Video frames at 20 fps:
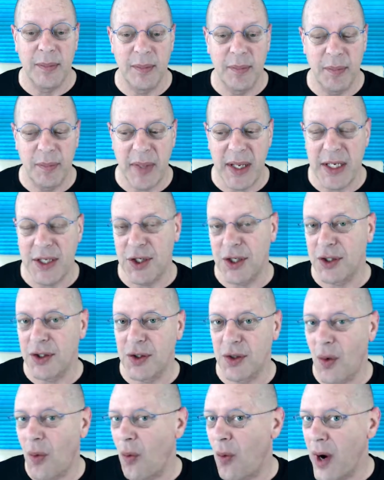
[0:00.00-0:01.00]

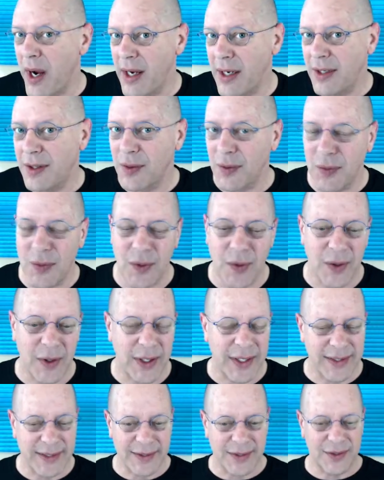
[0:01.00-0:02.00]
beigeish white, or
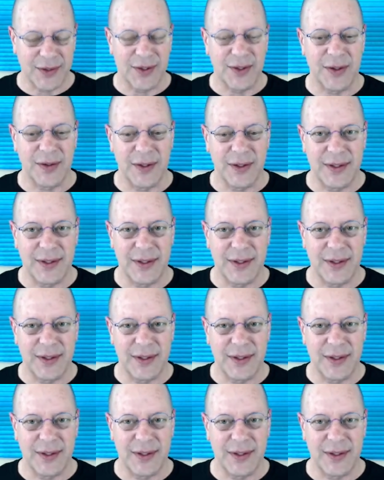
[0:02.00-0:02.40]
as it's known